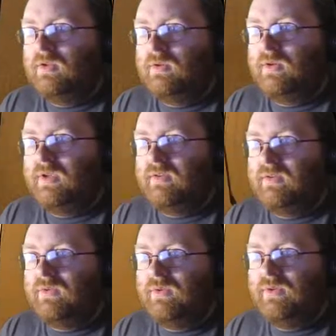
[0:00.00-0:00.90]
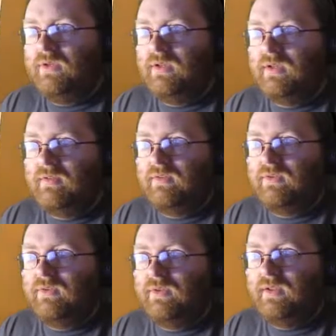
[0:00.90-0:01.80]
Come on, get around the corner, get around
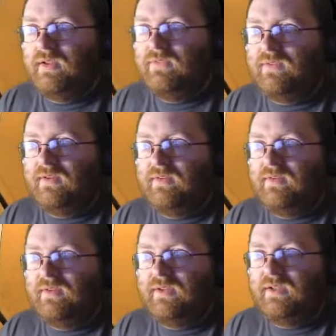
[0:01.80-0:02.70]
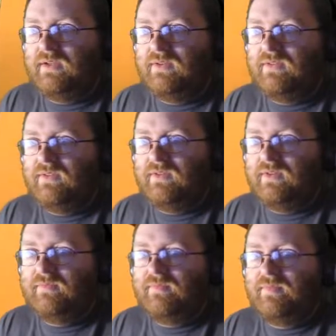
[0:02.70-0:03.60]
the corner. That's it, Tildy. Good Tildy.